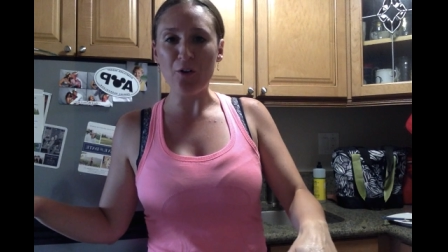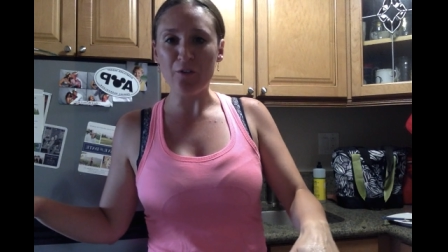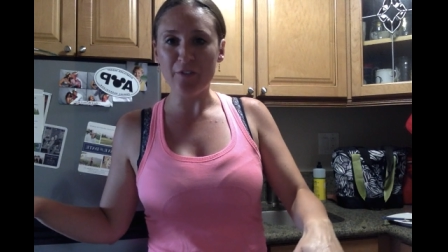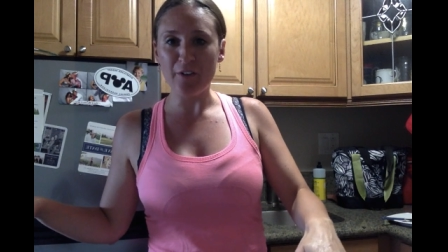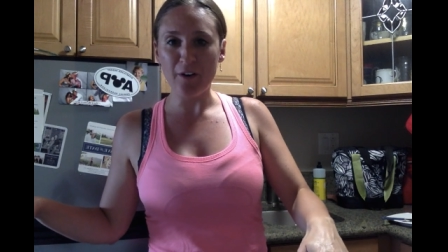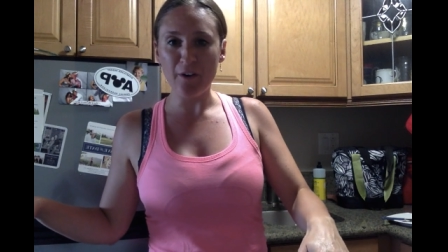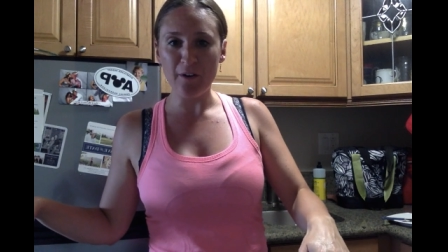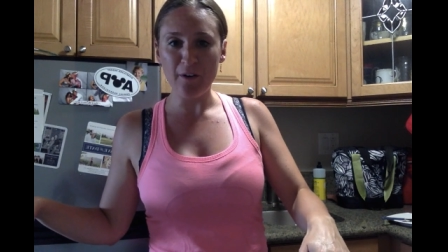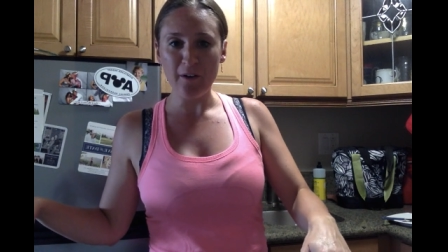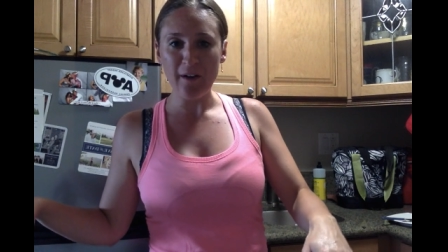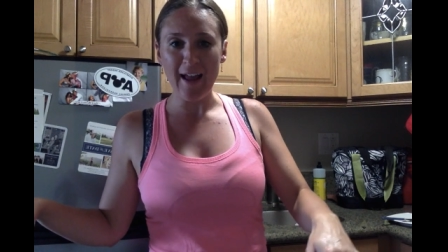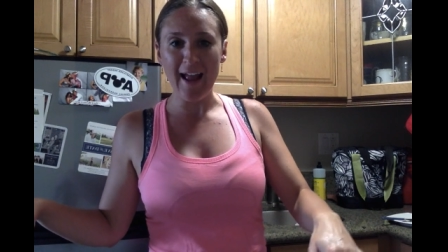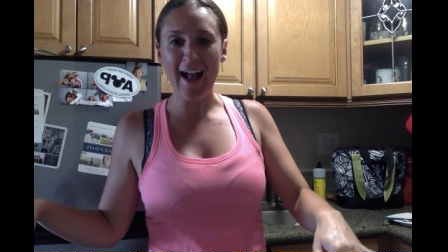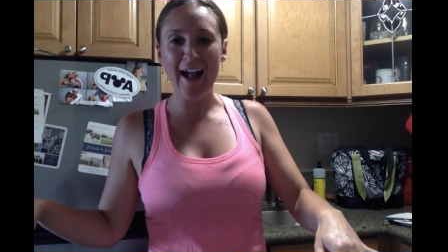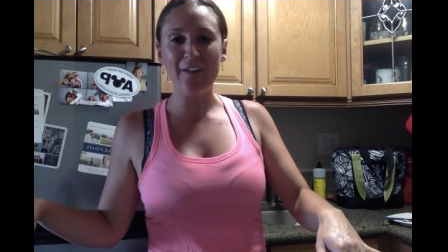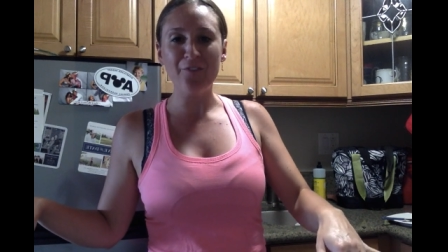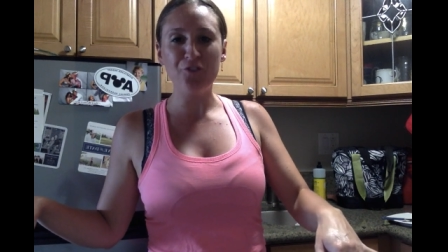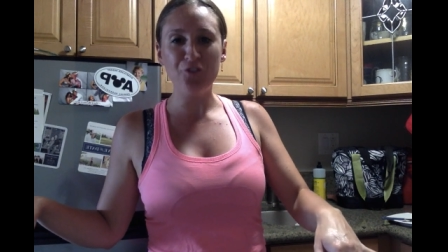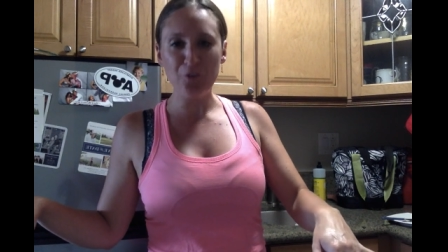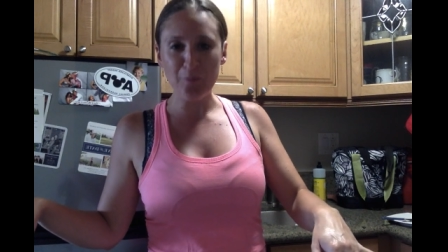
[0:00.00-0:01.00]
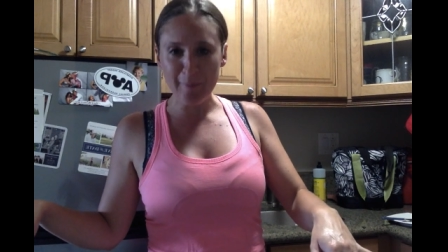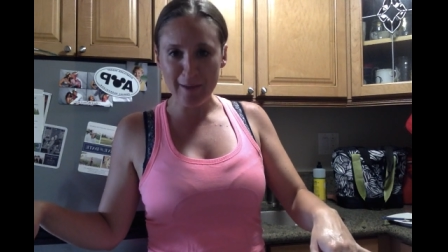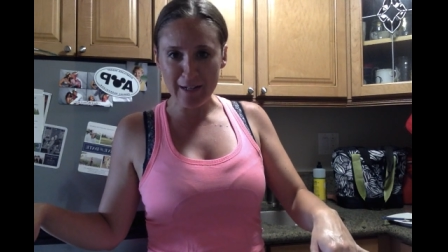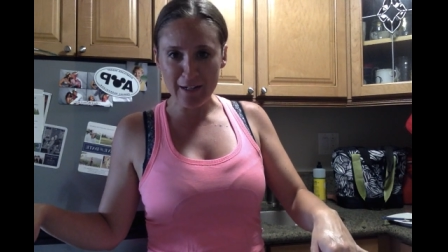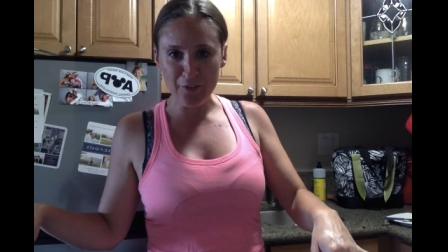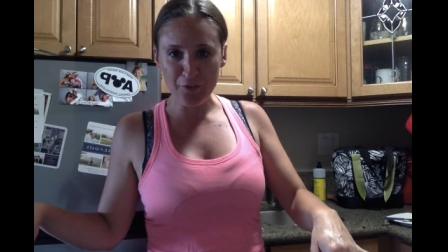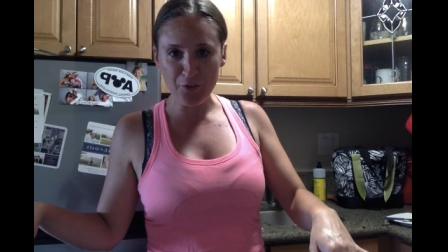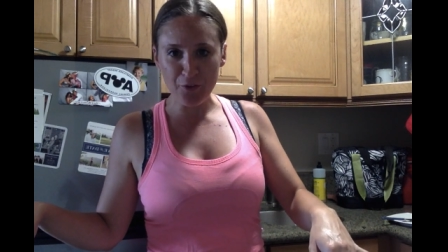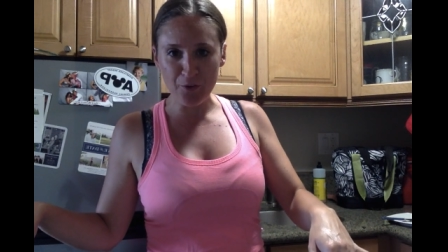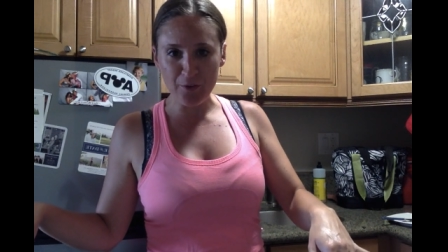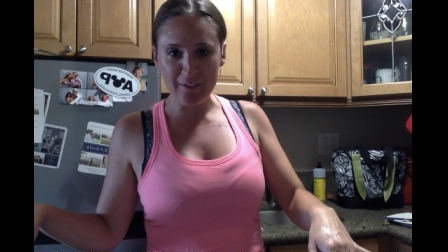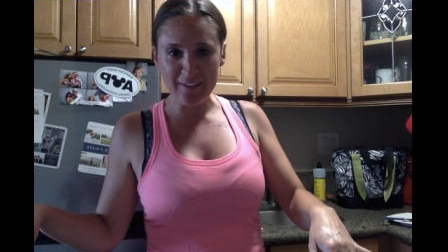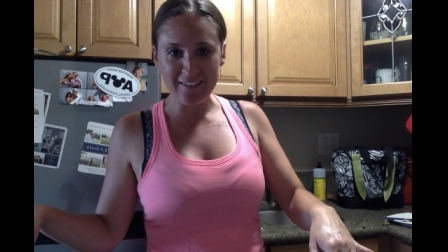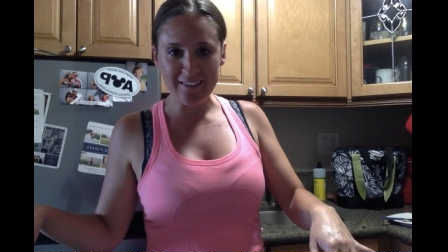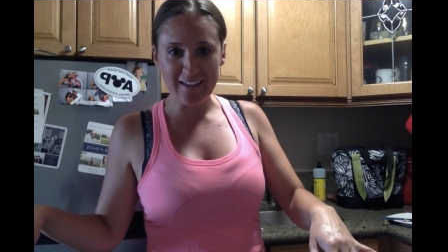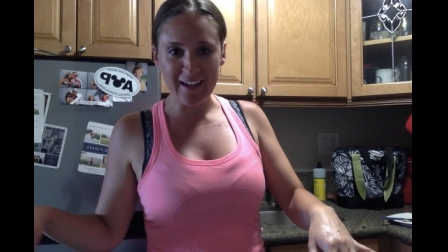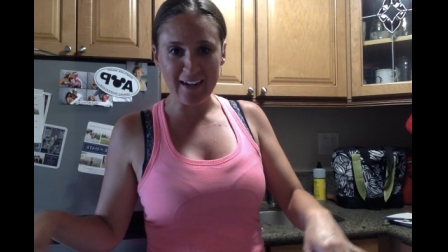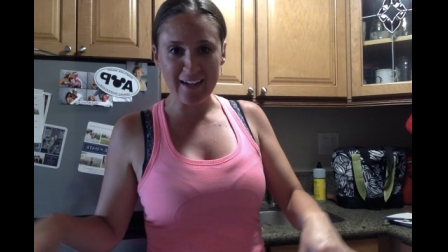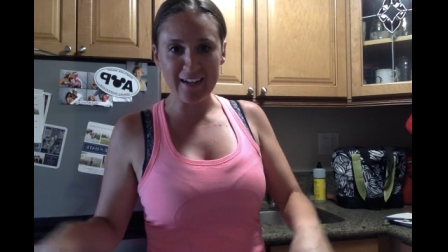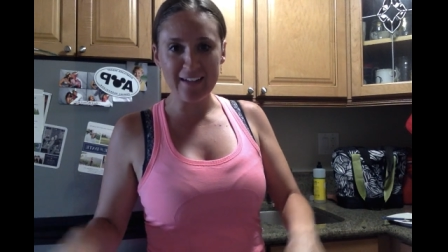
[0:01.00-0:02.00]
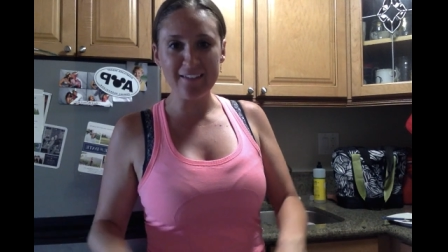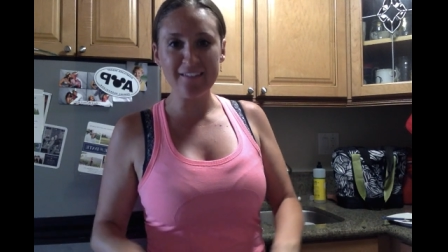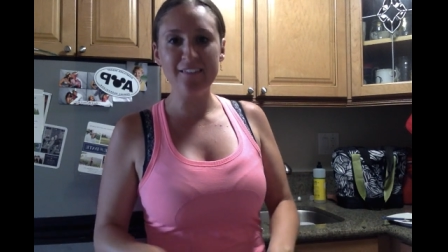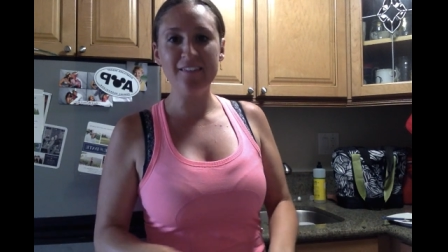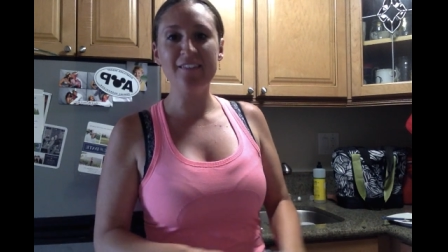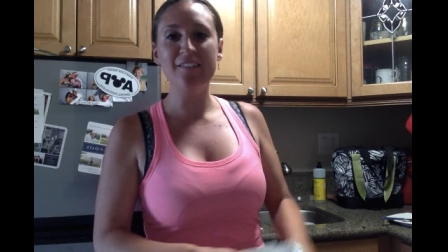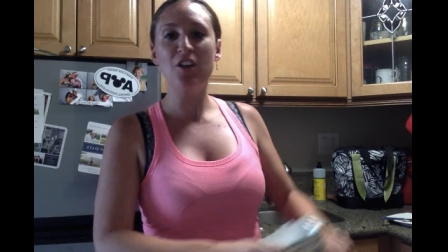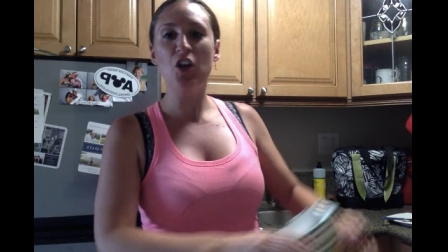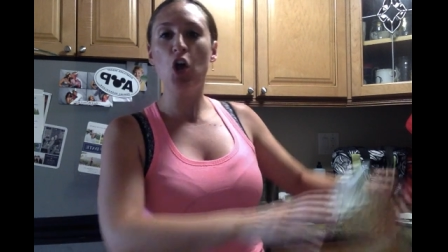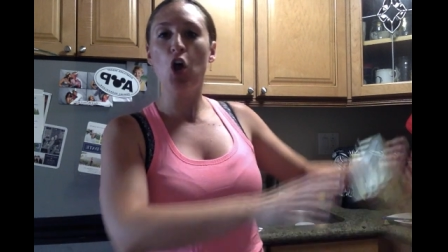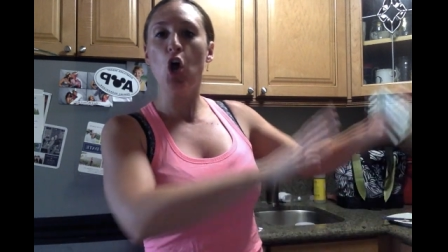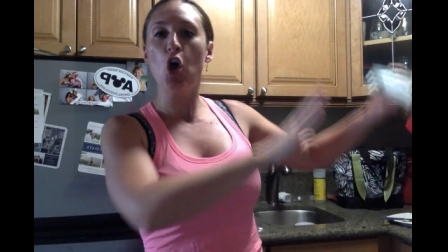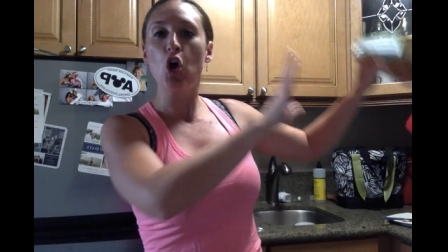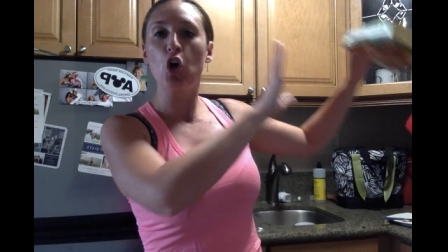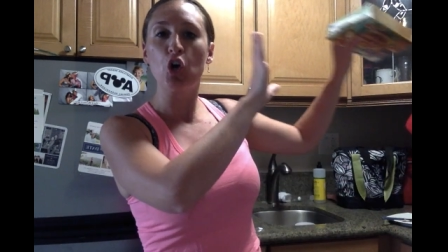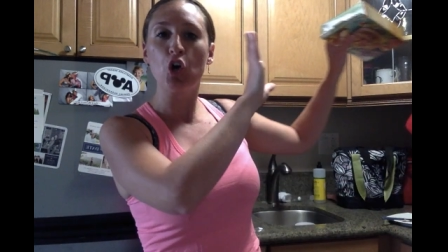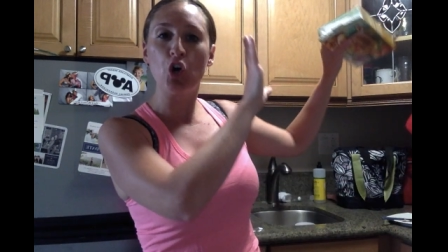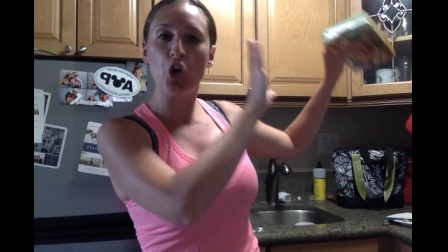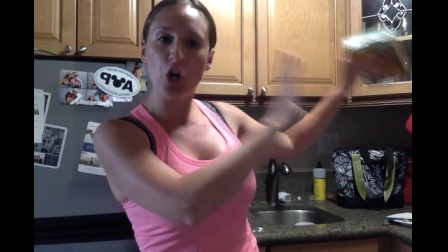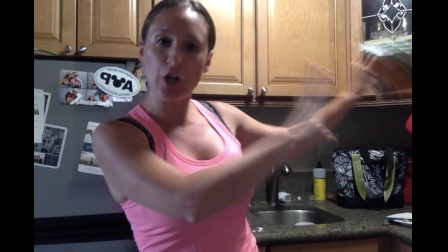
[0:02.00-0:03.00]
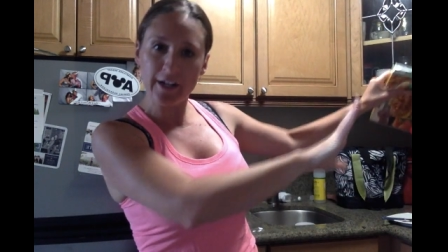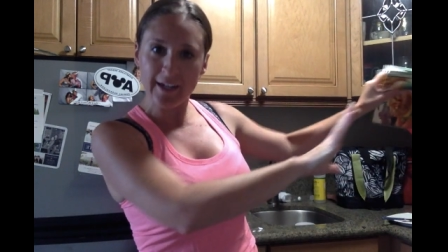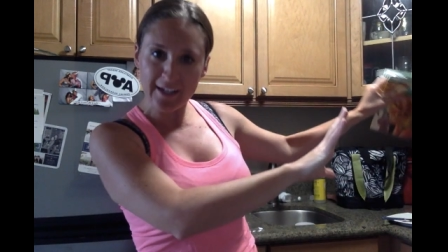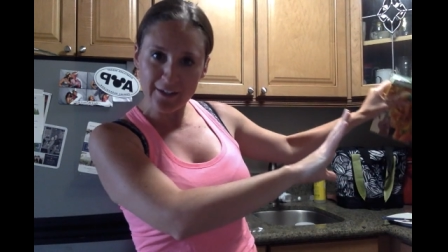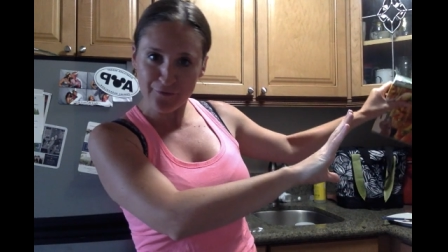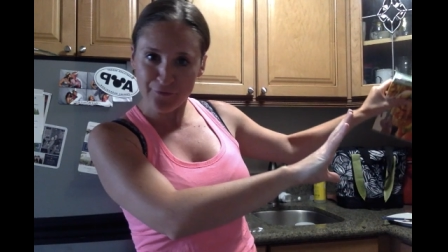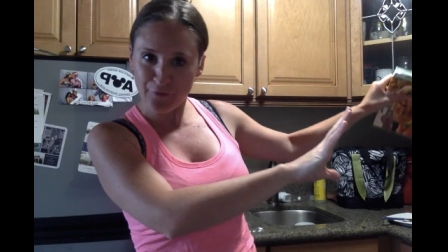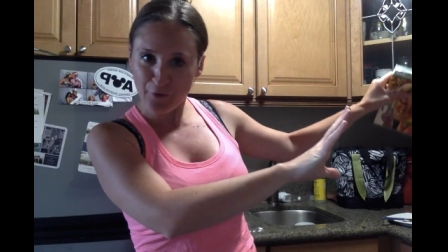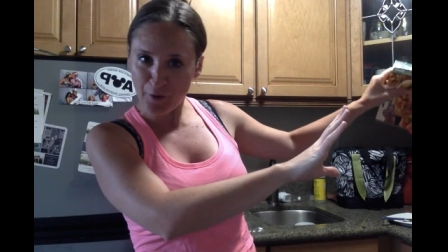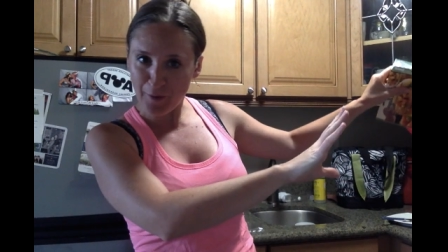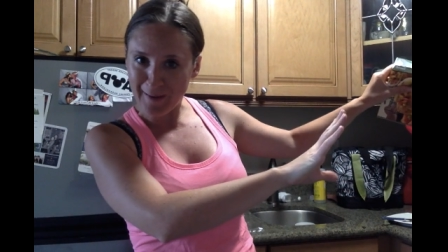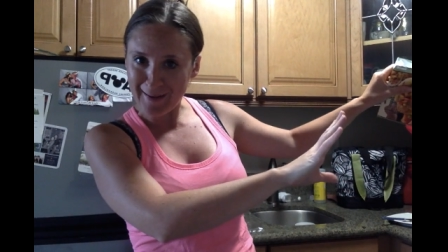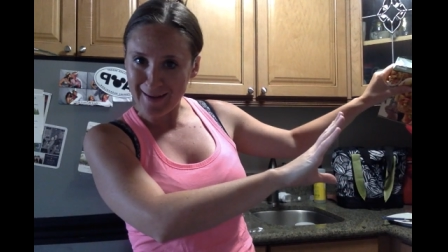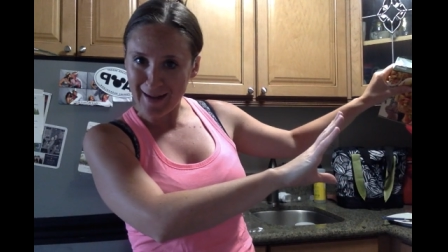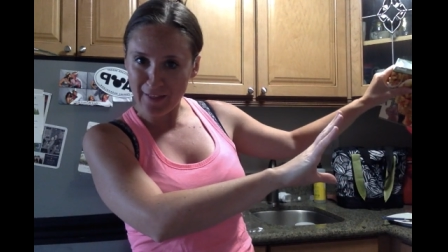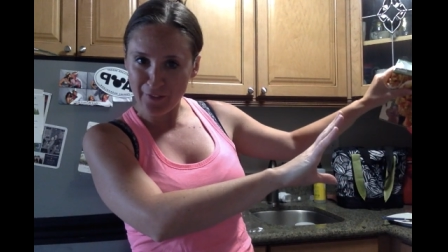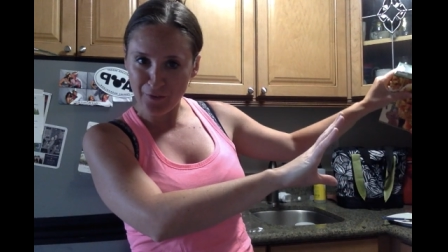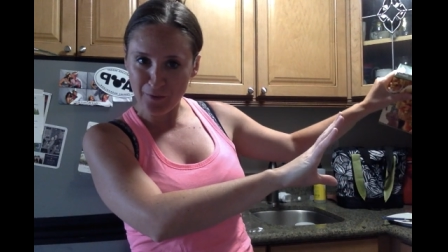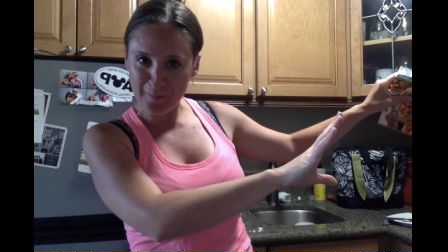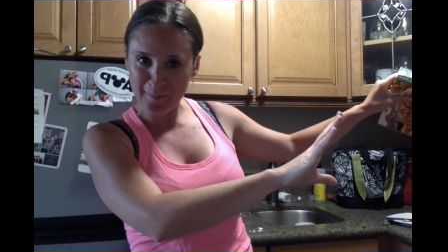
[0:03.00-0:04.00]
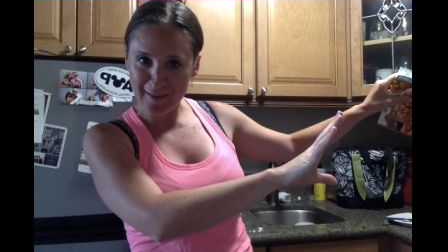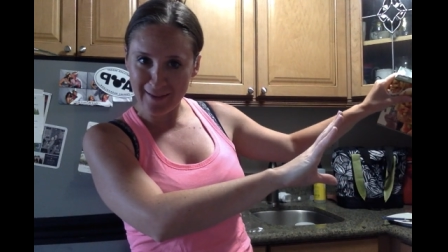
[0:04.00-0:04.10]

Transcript: over after a minute 30 seconds, cook it for another